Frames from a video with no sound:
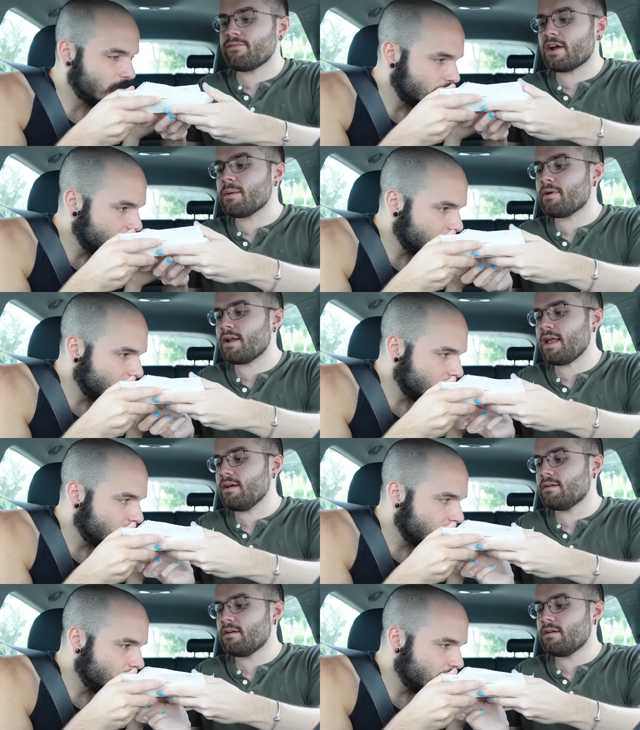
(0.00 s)
Speaker 1: very pretty.
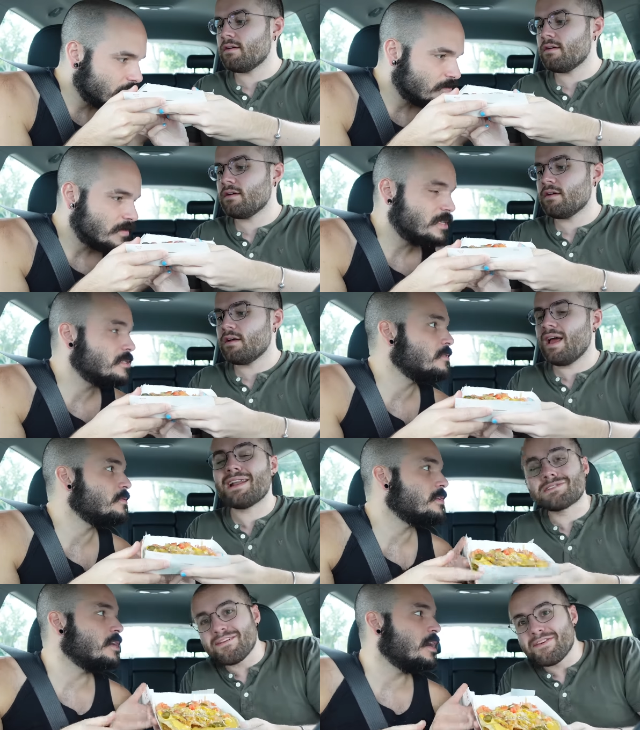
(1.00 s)
It isn't and
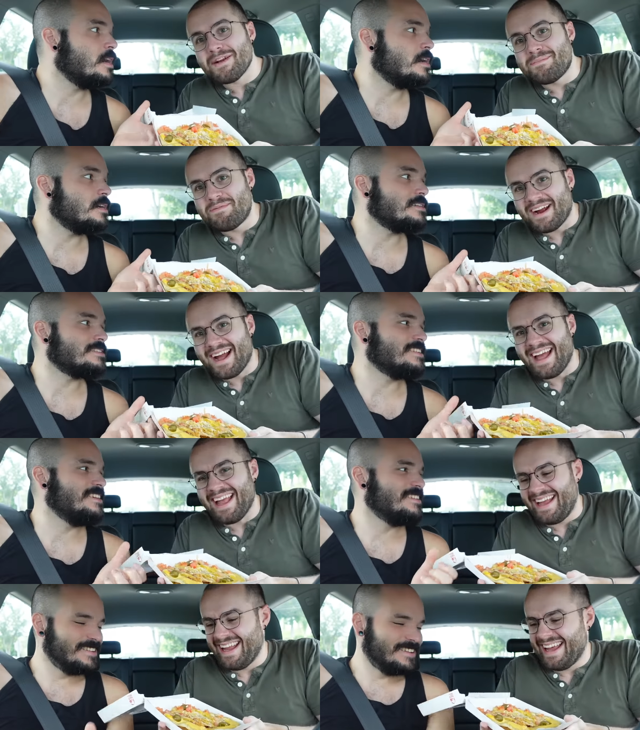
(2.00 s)
it's not very bright.
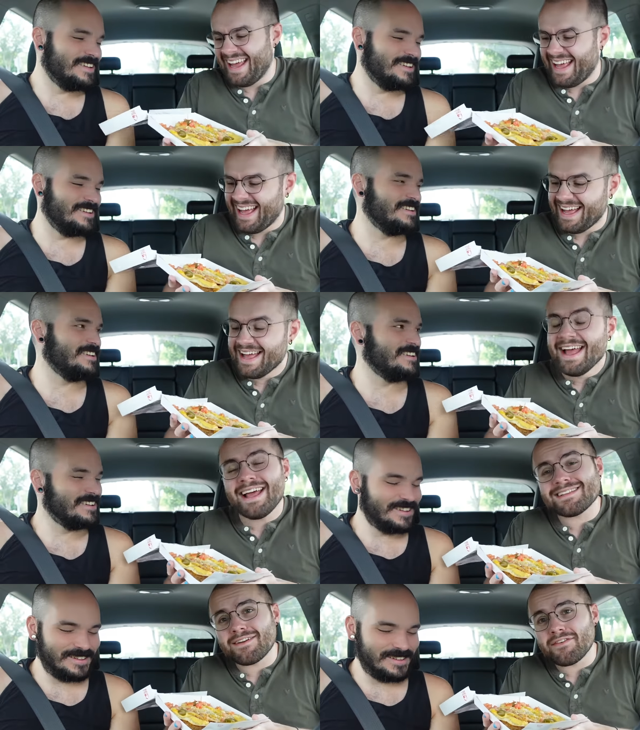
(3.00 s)

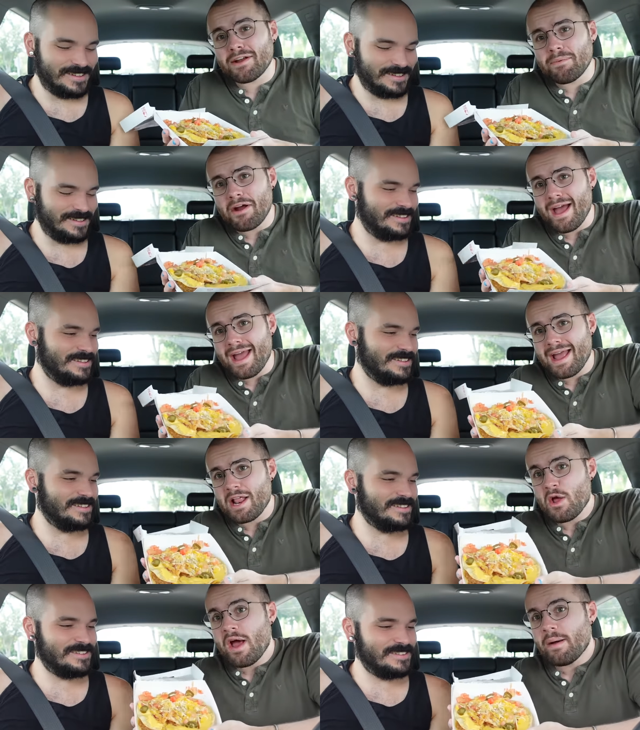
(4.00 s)
It's not very bright.
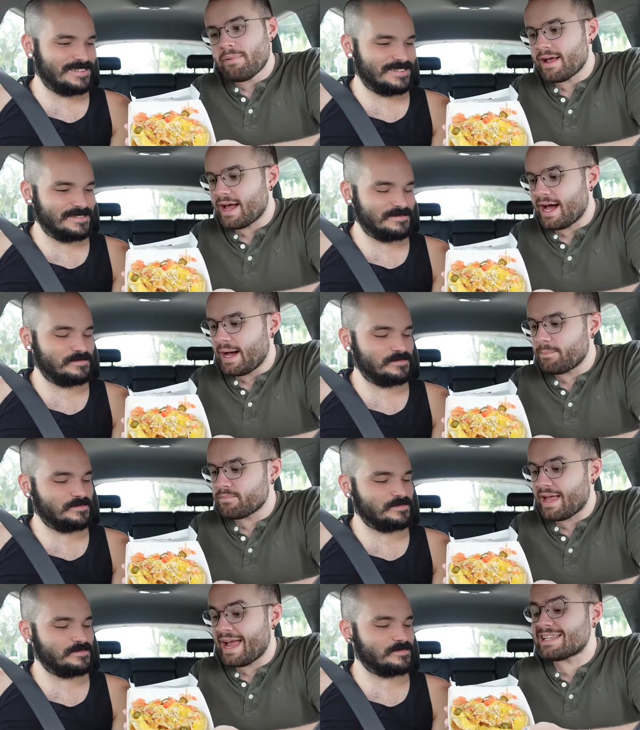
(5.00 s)
But, um,
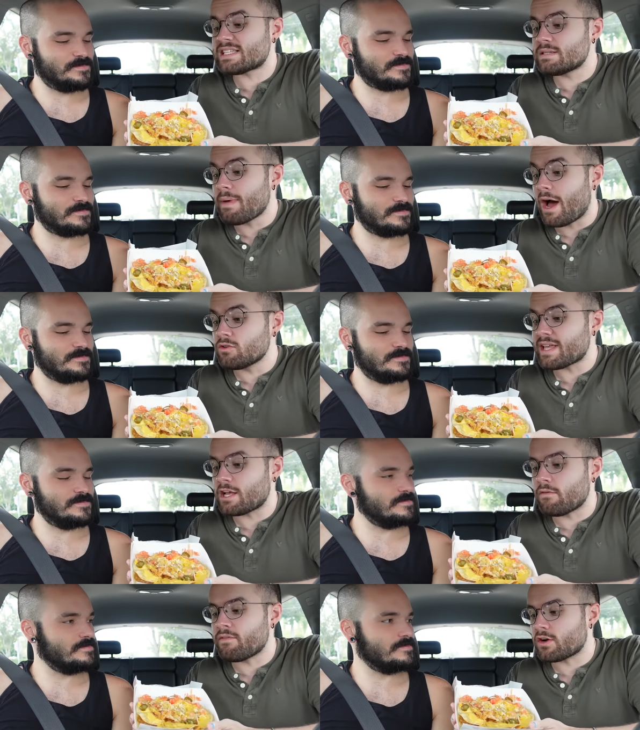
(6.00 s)
it smells like
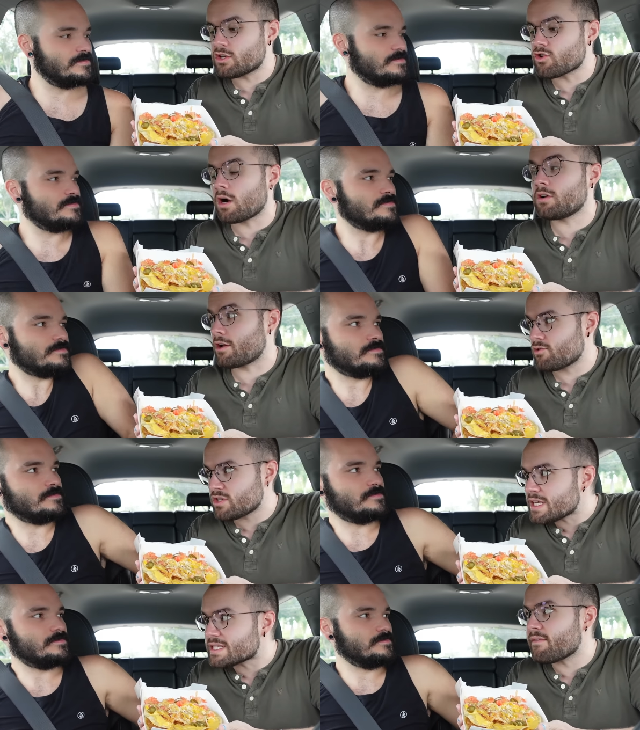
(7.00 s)
very strong nacho
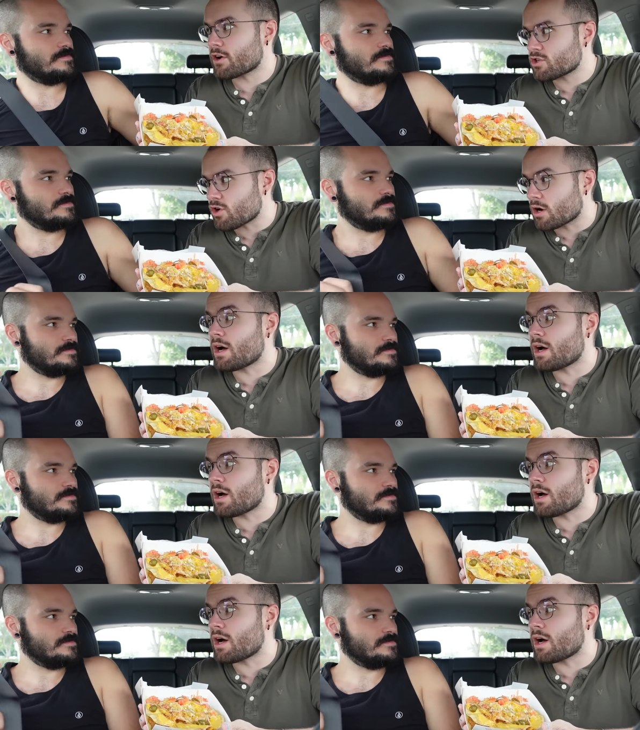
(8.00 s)
cheese and very strong